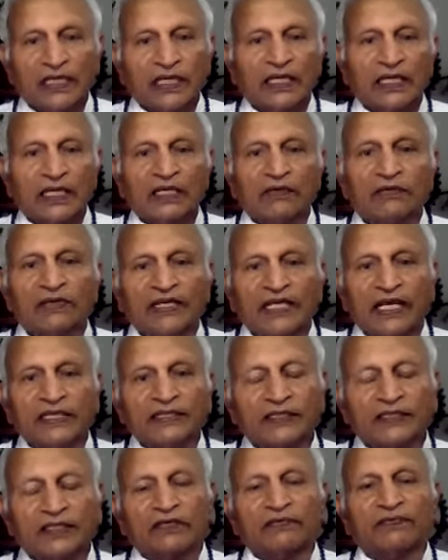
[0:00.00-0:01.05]
Even
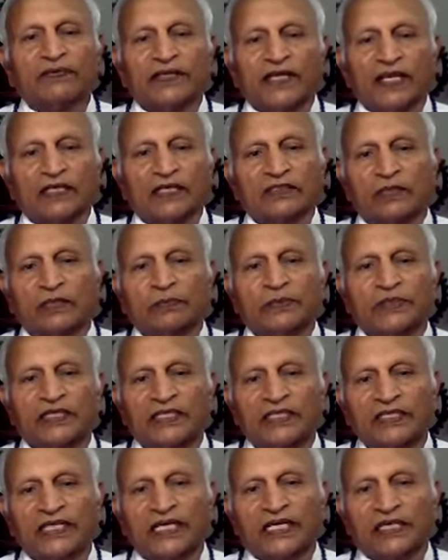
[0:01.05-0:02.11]
ancient philosophy,
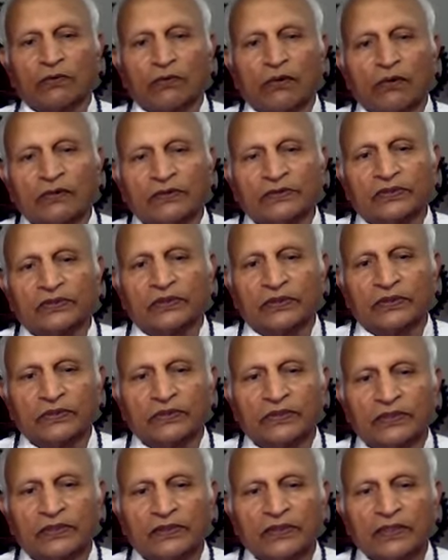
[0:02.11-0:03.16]
they are also
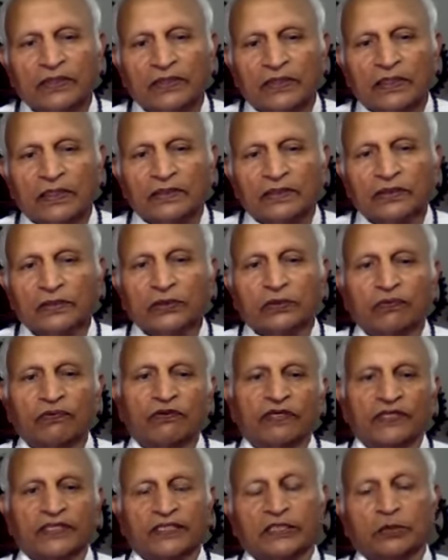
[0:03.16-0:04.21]
used for
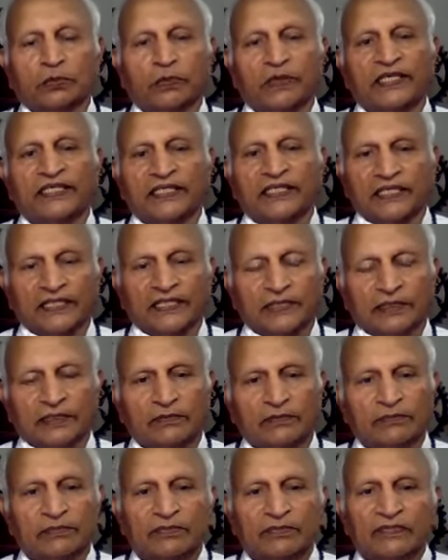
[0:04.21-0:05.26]
explaining it.
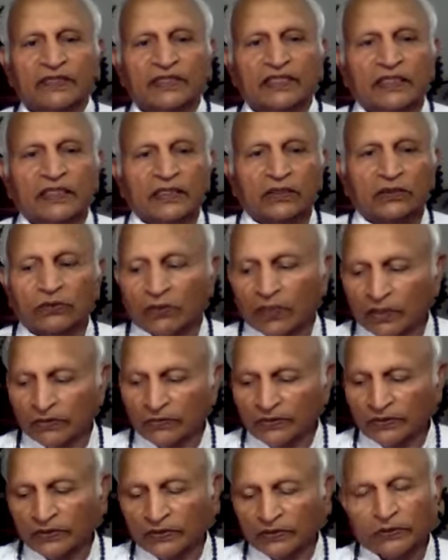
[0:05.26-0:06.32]
So I
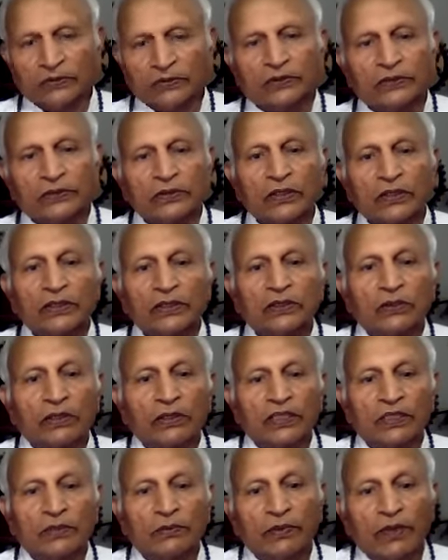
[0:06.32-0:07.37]
want to talk
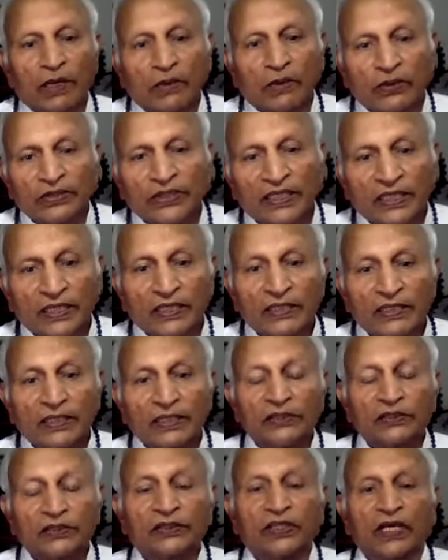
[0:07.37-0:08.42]
about
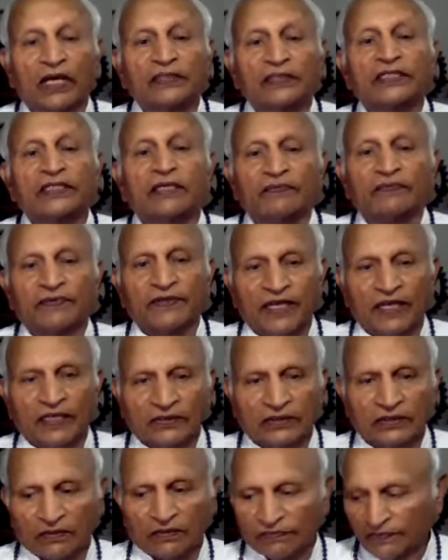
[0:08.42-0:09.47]
Sankhya
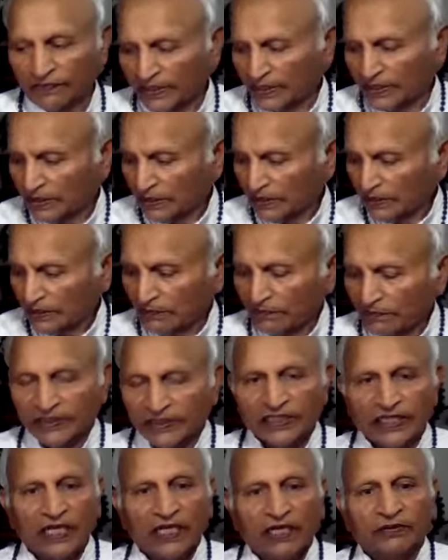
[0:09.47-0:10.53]
philosophy, which
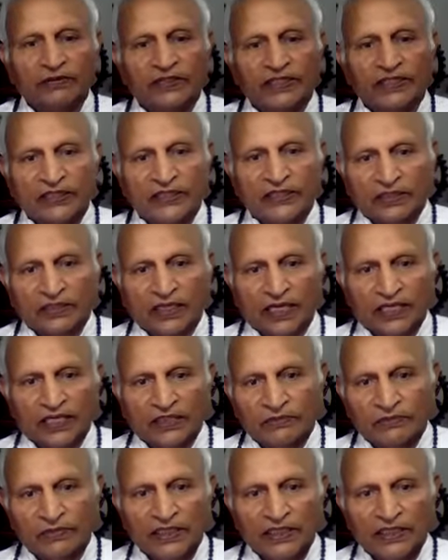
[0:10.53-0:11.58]
I have
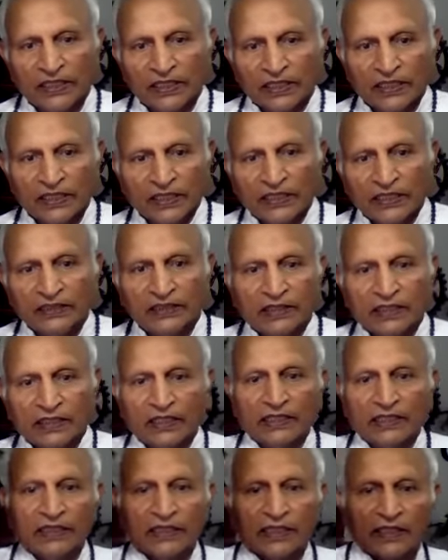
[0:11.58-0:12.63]
described in
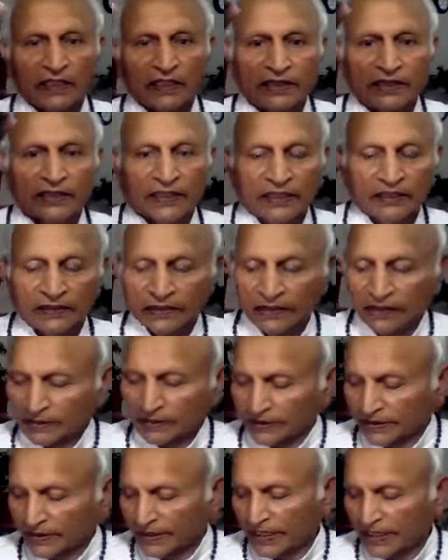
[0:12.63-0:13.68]
the eternal
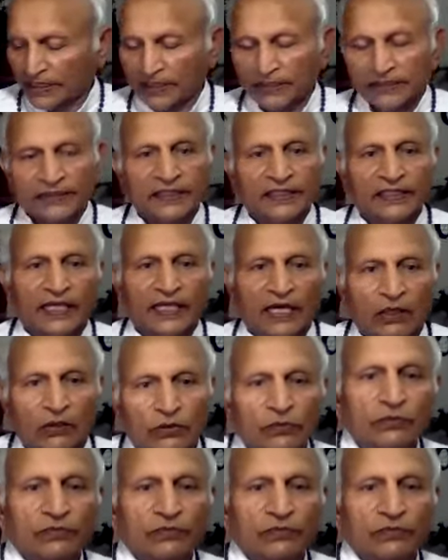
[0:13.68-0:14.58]
reality now.